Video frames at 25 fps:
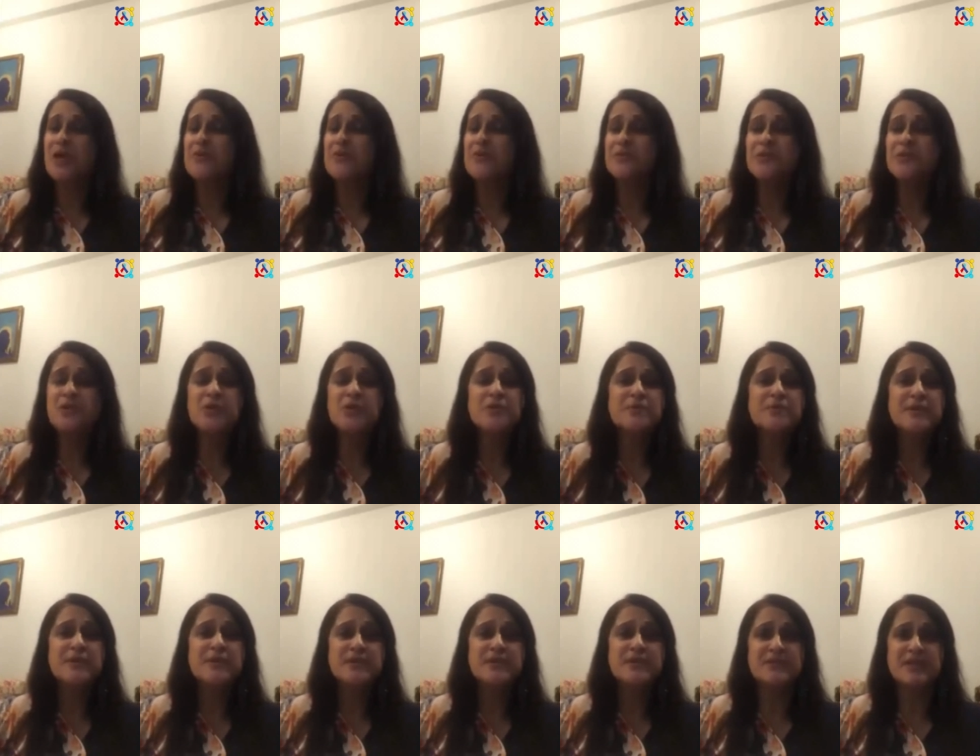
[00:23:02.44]
do we go
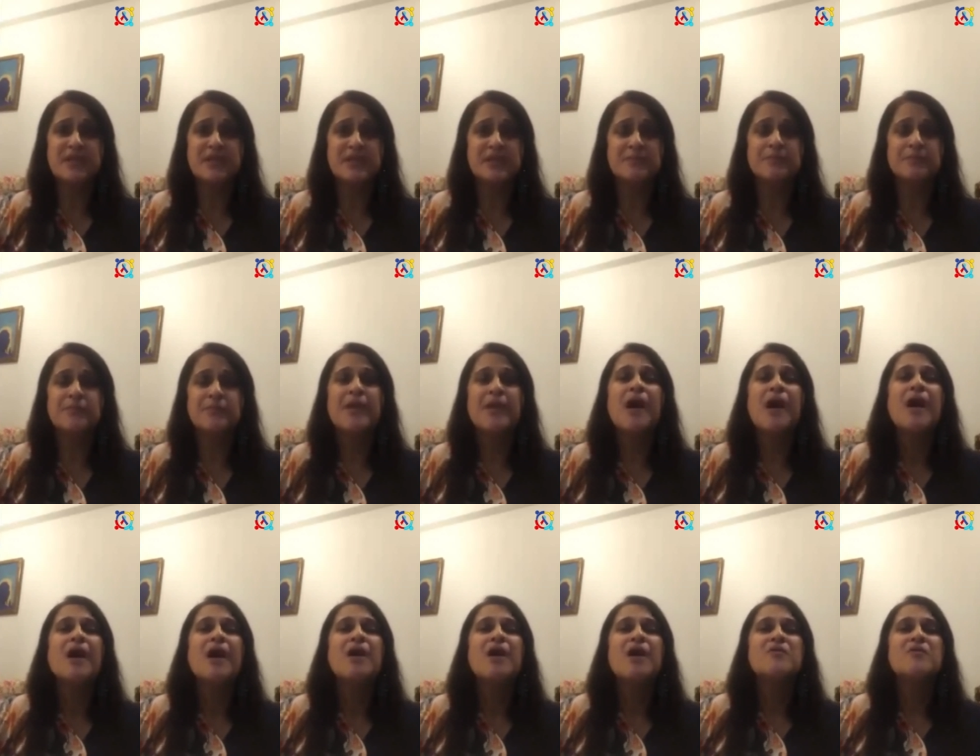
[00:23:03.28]
about that?
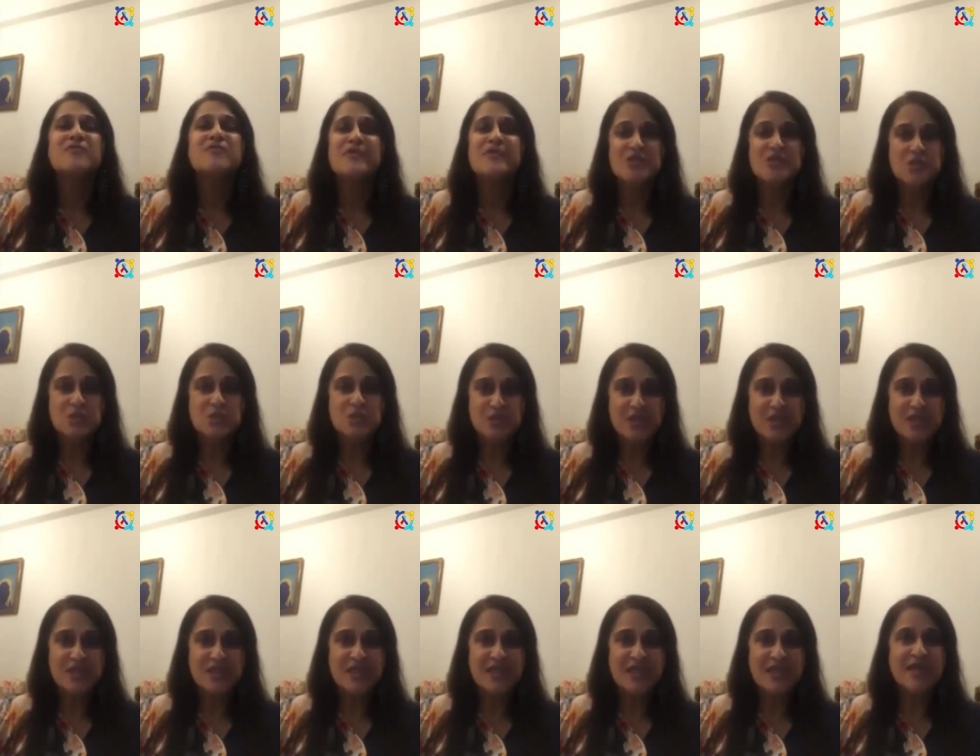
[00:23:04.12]
First, you take
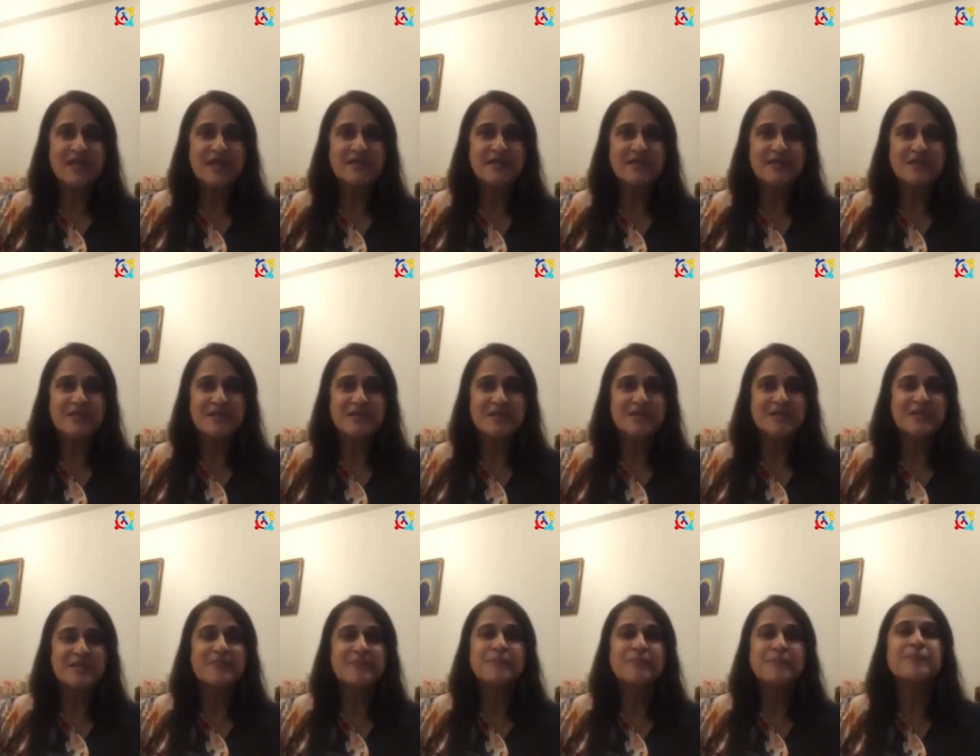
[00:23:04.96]
an air
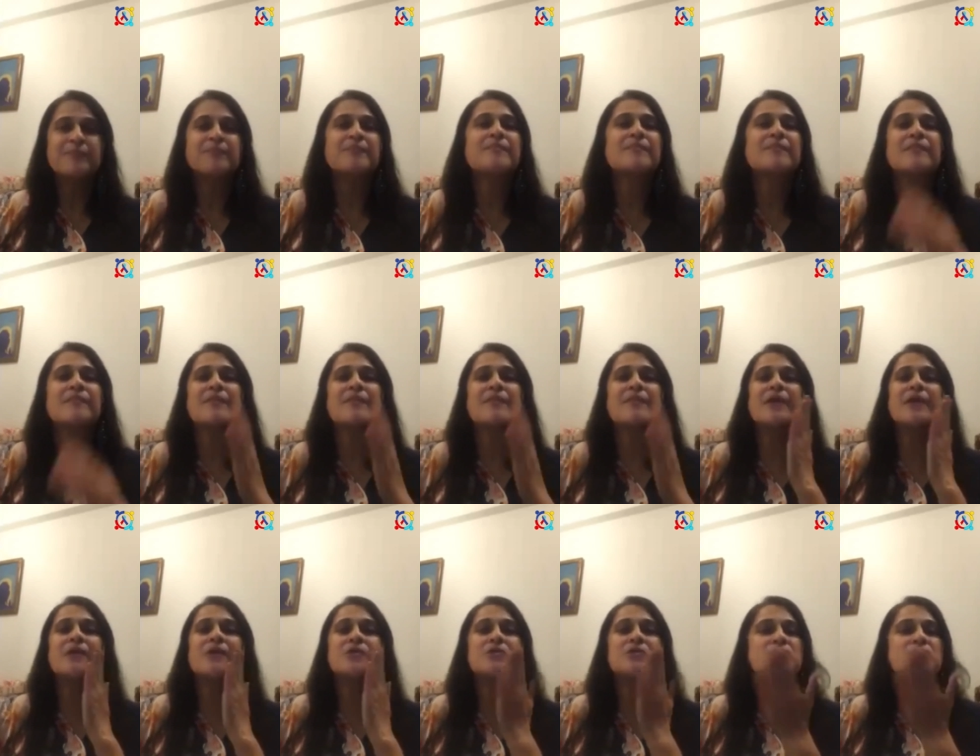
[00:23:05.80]

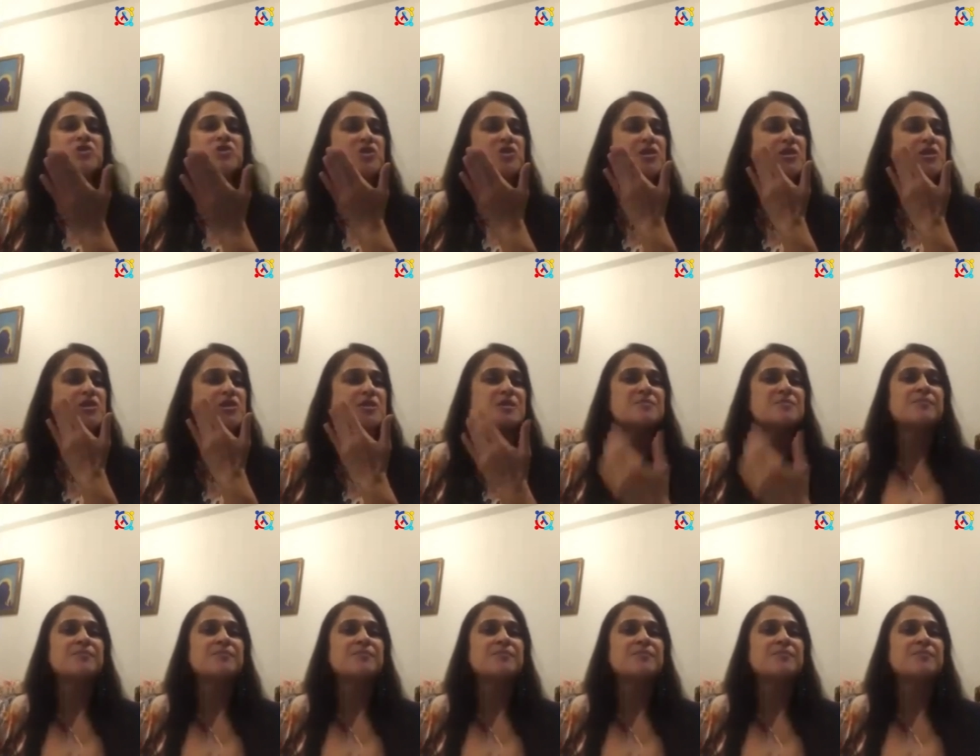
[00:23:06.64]
in your cheeks